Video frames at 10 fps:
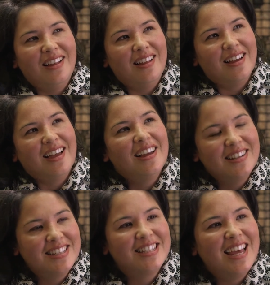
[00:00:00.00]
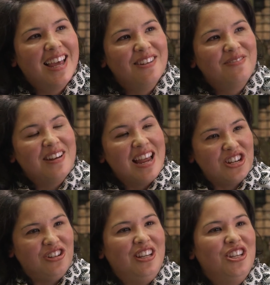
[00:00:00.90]
I understand for
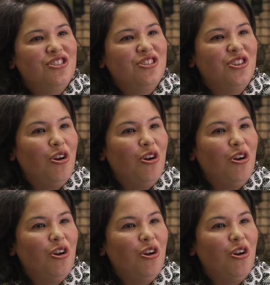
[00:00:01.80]
national histories,